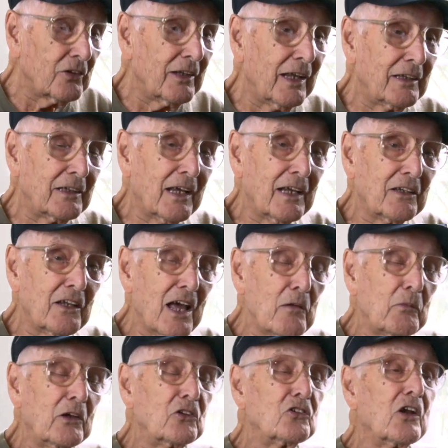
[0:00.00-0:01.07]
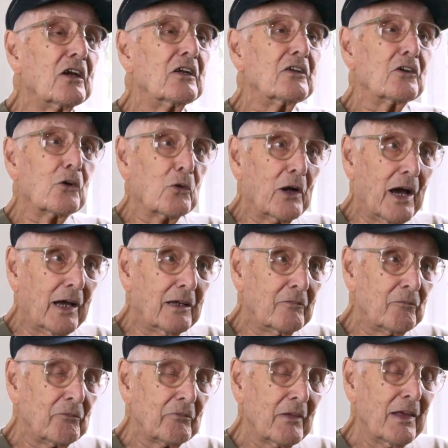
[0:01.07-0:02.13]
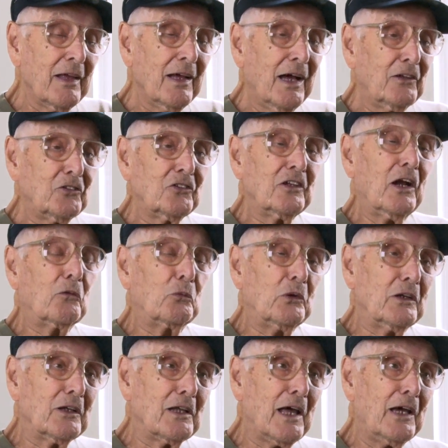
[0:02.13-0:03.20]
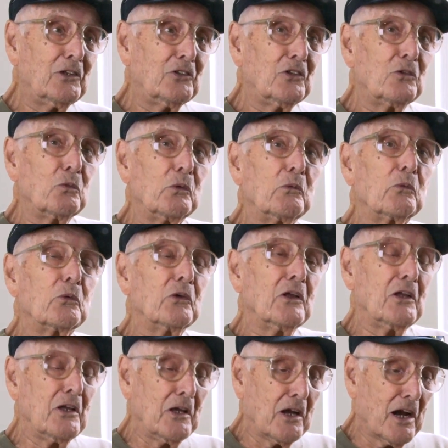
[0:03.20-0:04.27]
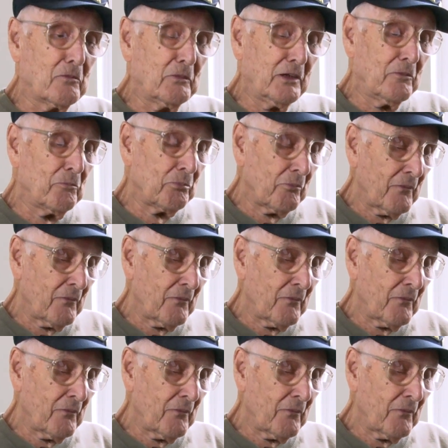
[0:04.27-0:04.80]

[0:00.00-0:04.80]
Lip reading: so at that time, I started to cry. I said, I realized that we were in the Army.